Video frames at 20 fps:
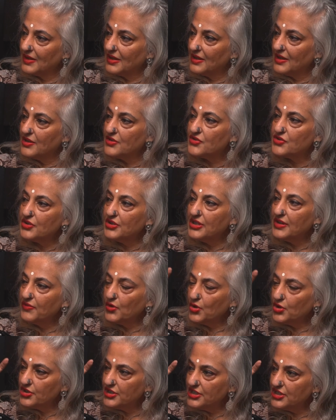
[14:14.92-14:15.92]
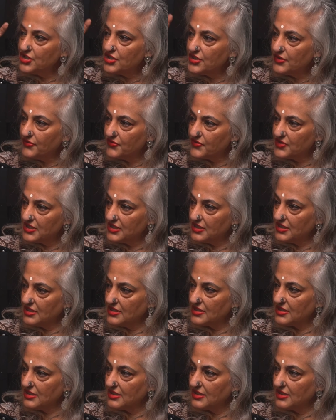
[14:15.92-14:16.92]
So they've already shifted.
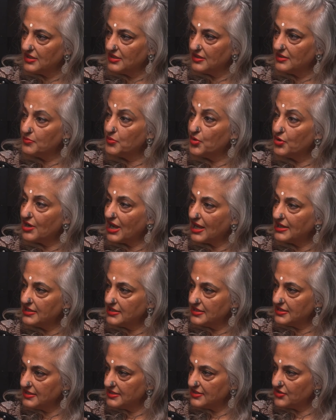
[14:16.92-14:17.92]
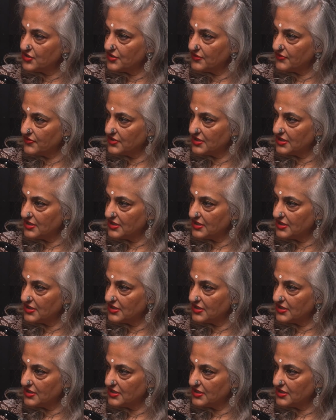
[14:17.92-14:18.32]
Morality has shifted.